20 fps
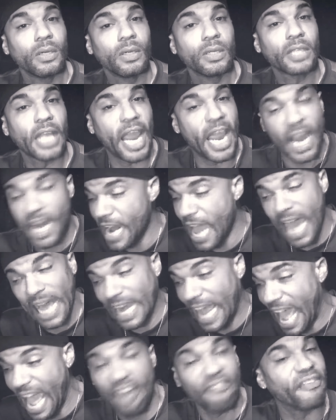They're not
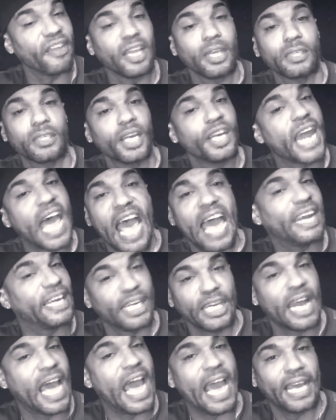laughing. They're not,
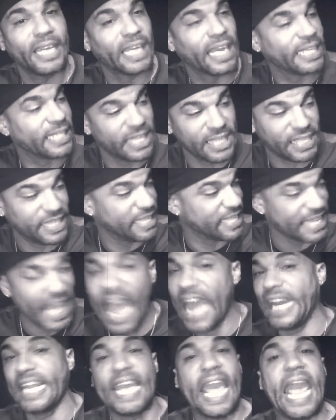they're not, like, this is
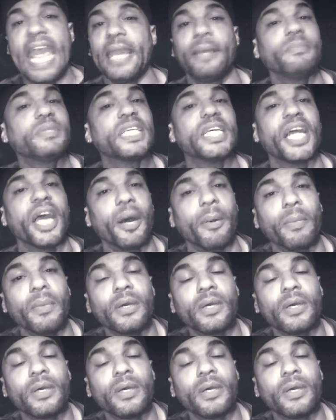not a game to them.